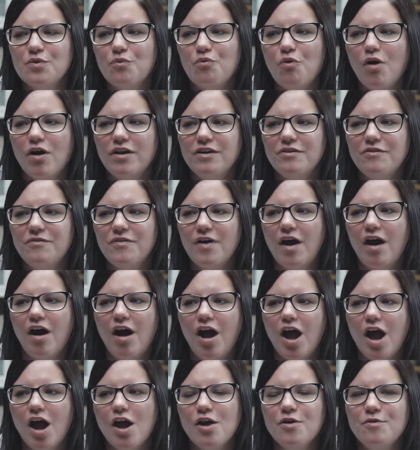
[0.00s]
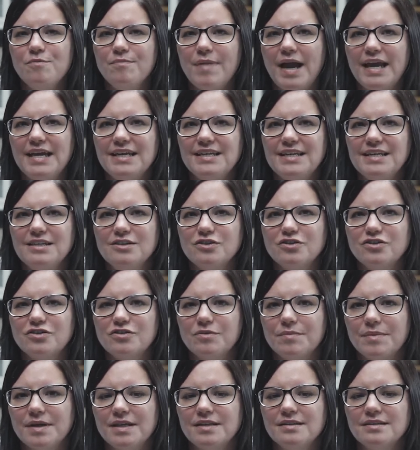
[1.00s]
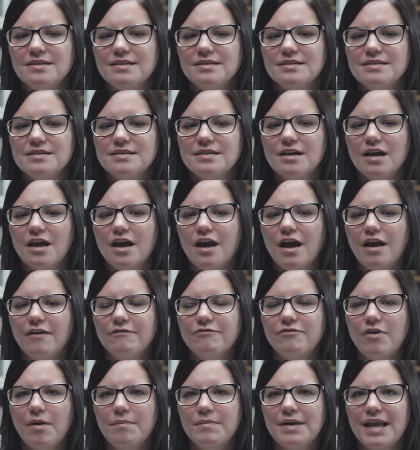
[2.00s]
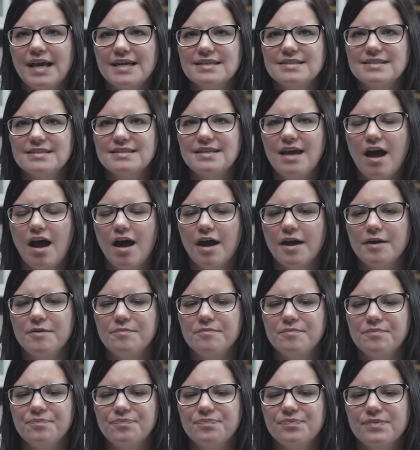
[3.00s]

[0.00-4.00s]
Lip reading: one of our homemade instruments from last time.